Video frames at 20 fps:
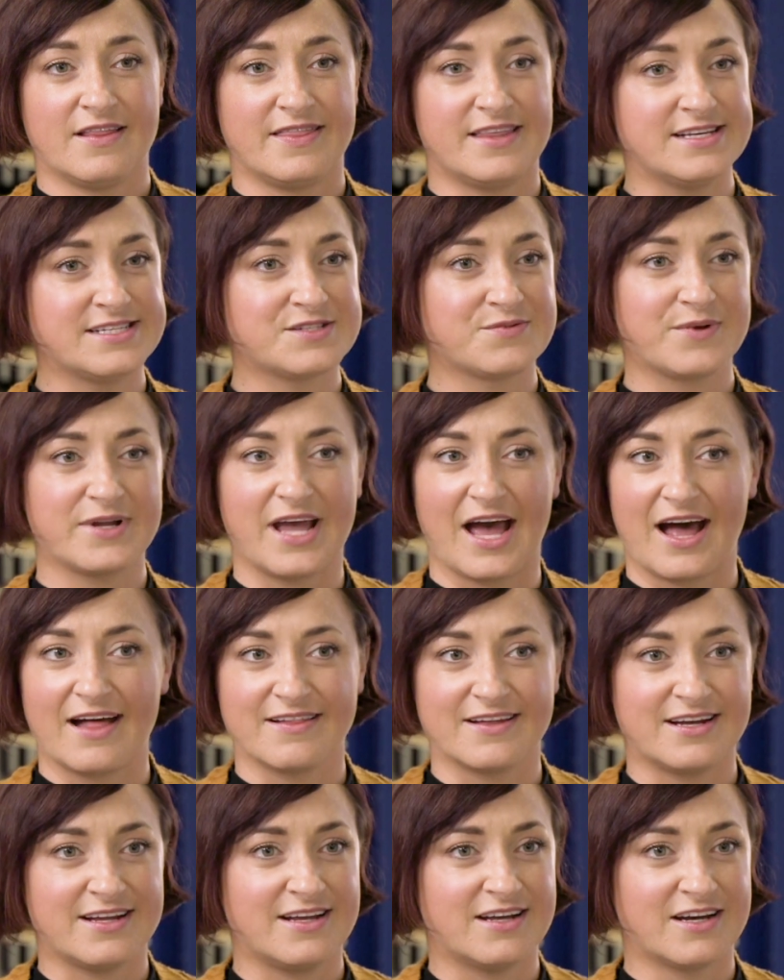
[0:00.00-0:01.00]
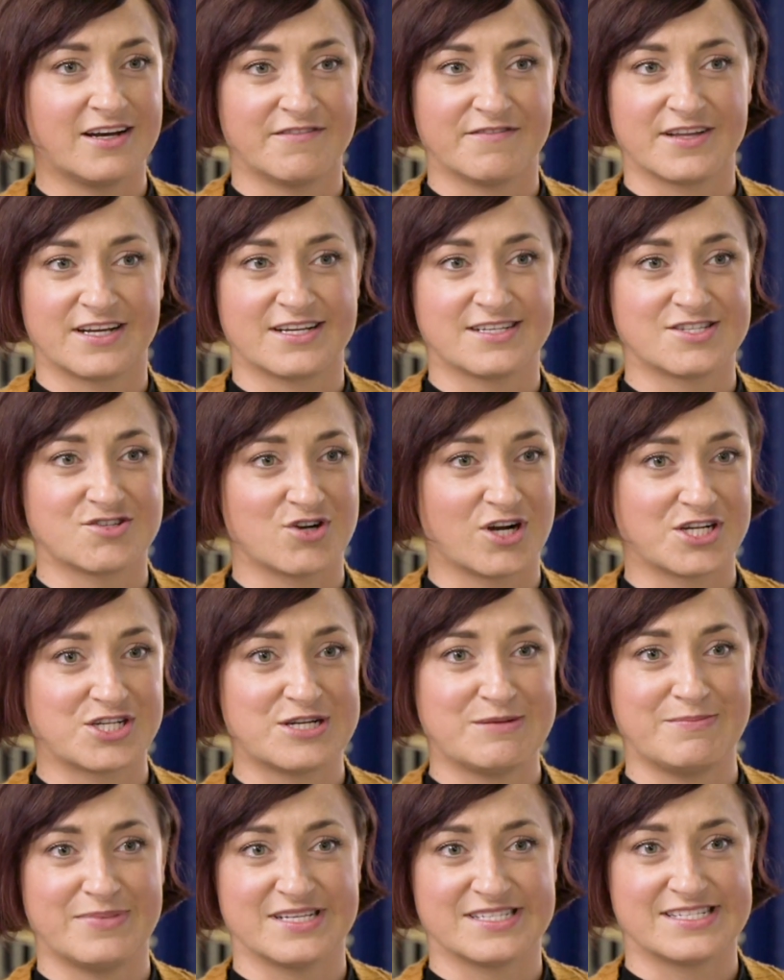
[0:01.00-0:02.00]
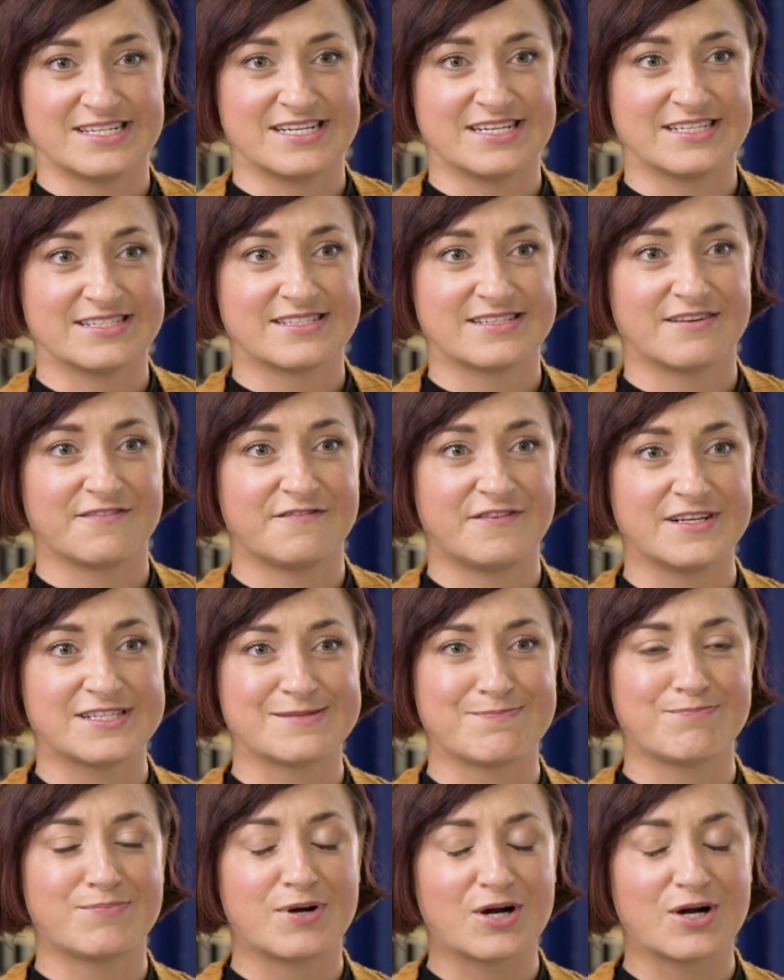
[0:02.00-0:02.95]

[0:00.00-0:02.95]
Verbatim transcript: This reality of the construction business fits